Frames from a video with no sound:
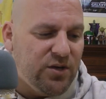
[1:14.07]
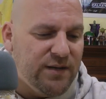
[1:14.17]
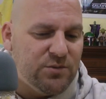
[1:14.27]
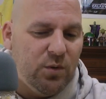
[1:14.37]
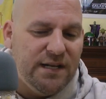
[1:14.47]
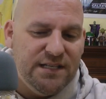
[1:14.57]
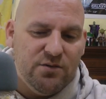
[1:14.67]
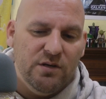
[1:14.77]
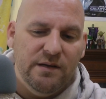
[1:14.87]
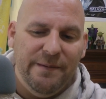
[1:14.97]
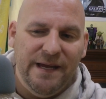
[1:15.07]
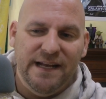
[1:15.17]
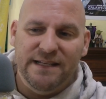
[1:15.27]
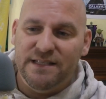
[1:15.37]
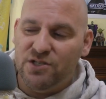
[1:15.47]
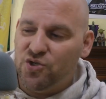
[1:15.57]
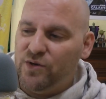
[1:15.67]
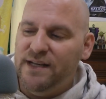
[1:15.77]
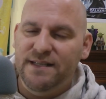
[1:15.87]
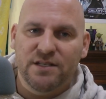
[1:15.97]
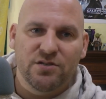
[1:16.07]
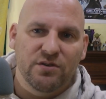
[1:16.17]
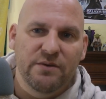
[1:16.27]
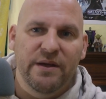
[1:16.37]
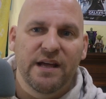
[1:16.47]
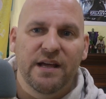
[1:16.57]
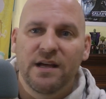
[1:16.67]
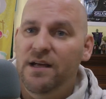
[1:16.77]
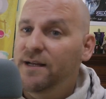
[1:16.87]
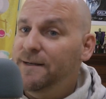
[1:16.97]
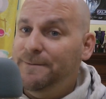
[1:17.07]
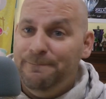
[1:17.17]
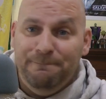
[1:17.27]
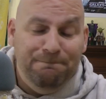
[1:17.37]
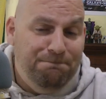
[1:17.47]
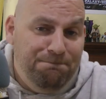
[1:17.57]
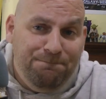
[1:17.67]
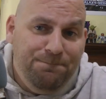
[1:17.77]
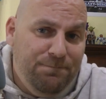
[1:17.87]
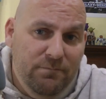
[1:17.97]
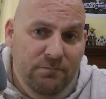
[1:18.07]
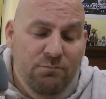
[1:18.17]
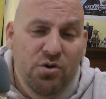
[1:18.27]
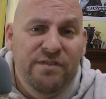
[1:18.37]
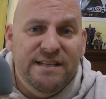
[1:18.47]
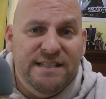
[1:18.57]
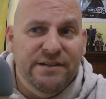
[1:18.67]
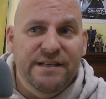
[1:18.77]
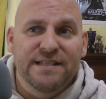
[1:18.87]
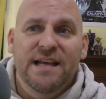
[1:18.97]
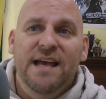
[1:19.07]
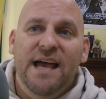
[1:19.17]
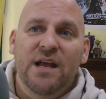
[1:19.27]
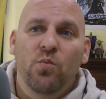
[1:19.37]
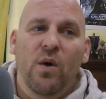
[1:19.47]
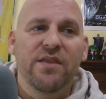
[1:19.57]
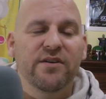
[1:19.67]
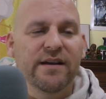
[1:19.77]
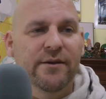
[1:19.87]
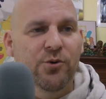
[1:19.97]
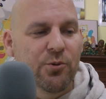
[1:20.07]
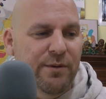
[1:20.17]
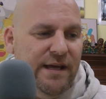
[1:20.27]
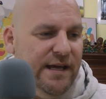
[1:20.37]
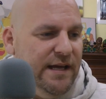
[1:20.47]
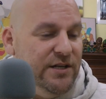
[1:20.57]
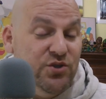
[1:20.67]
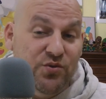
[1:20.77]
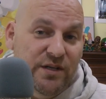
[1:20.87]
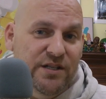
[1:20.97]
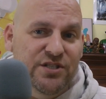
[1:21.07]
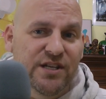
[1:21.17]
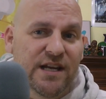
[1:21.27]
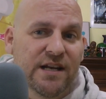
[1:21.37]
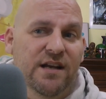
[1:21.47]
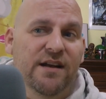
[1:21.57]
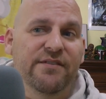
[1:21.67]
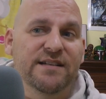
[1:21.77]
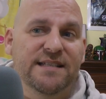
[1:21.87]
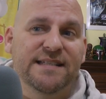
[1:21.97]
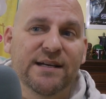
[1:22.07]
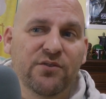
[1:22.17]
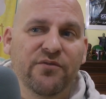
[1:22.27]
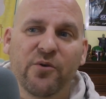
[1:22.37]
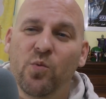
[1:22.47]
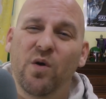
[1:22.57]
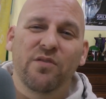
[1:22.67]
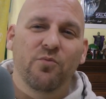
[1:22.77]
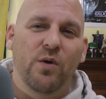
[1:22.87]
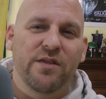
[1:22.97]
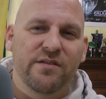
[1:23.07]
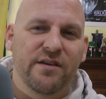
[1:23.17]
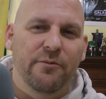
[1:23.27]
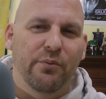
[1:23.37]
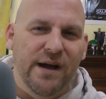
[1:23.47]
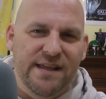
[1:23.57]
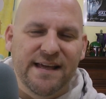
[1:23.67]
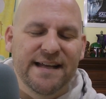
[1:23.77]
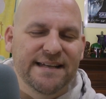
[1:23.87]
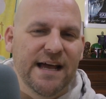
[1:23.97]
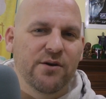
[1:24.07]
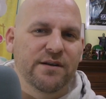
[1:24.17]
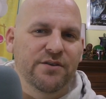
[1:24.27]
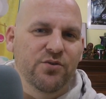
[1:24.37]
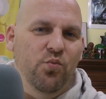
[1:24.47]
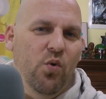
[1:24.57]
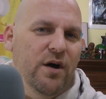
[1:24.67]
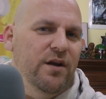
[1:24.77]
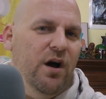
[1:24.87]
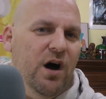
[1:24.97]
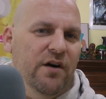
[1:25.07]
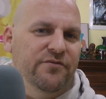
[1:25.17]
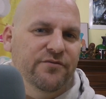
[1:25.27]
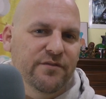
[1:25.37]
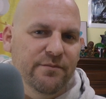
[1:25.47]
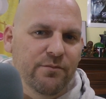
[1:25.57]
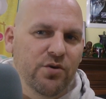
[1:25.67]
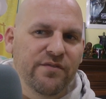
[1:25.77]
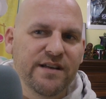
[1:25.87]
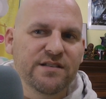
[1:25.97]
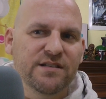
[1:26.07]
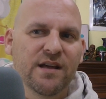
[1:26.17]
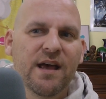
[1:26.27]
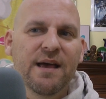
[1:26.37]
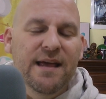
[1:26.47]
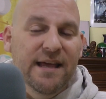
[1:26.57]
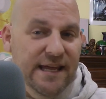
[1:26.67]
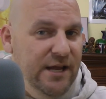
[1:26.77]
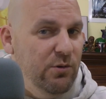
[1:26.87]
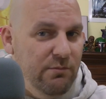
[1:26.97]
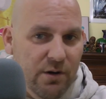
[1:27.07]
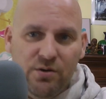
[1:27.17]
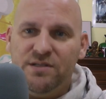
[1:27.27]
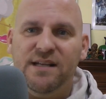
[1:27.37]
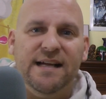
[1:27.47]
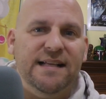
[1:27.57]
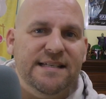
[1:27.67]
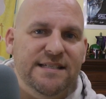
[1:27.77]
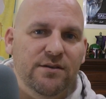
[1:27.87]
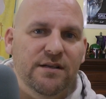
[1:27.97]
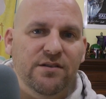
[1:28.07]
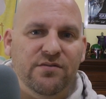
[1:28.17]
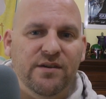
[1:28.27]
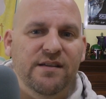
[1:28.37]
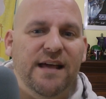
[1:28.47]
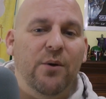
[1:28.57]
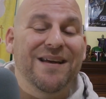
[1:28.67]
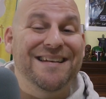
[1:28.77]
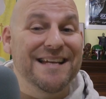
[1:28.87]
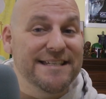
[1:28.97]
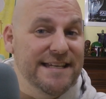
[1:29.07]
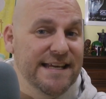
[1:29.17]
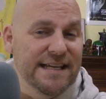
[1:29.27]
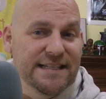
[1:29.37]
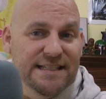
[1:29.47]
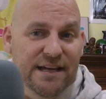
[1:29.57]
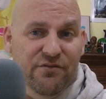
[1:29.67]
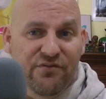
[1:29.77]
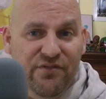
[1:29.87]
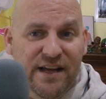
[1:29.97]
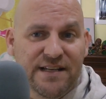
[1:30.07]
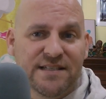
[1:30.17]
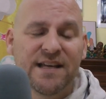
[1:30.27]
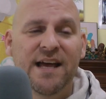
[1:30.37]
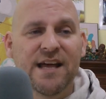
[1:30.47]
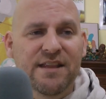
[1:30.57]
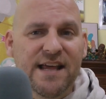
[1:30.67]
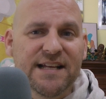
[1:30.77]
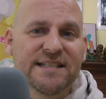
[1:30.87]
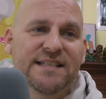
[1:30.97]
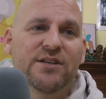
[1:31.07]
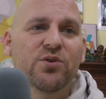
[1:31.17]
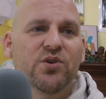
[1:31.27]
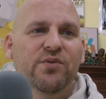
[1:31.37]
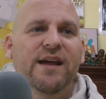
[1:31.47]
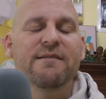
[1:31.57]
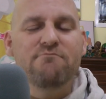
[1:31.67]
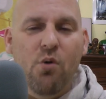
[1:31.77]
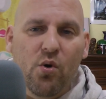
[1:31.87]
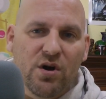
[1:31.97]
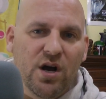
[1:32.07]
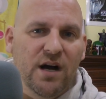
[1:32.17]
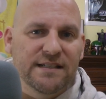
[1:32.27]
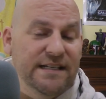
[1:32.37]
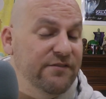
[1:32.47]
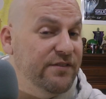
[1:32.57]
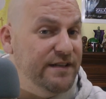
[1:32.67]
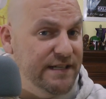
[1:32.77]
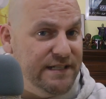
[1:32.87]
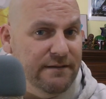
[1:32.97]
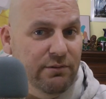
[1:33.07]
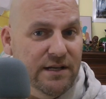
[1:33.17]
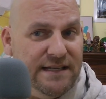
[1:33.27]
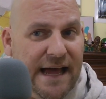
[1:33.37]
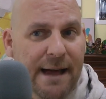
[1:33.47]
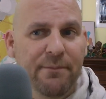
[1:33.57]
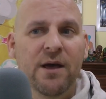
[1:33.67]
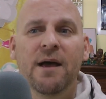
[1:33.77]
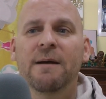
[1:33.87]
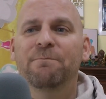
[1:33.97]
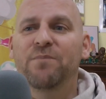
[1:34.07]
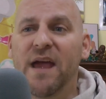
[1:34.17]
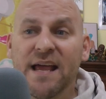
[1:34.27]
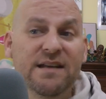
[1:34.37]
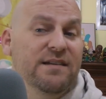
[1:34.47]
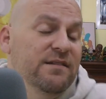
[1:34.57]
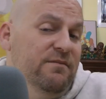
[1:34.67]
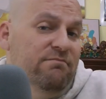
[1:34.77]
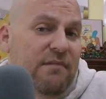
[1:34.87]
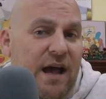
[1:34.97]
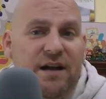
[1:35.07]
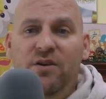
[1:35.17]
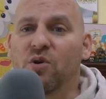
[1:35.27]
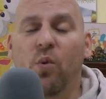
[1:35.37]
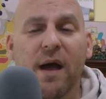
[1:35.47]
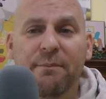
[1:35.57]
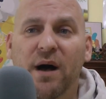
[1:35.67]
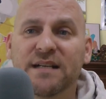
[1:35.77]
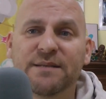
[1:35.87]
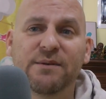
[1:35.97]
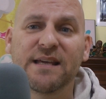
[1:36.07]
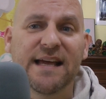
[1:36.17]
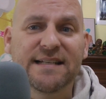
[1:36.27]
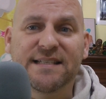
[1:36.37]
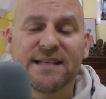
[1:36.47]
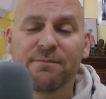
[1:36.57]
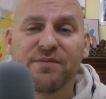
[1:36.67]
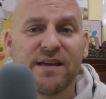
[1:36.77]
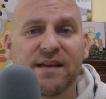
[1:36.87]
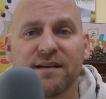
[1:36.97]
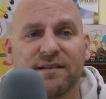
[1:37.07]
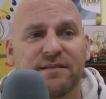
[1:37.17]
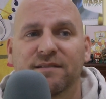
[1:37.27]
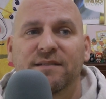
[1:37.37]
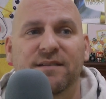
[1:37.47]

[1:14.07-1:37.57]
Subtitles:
though, is what he's going to be getting is a straight-to-streaming movie series. And whether it will be a trilogy in and of itself, or whether they'll break that down and do one-off movies, he will most likely still get three. That way Disney can save face. They can still create more content for the Disney Plus app. And, I don't know, quite possibly get something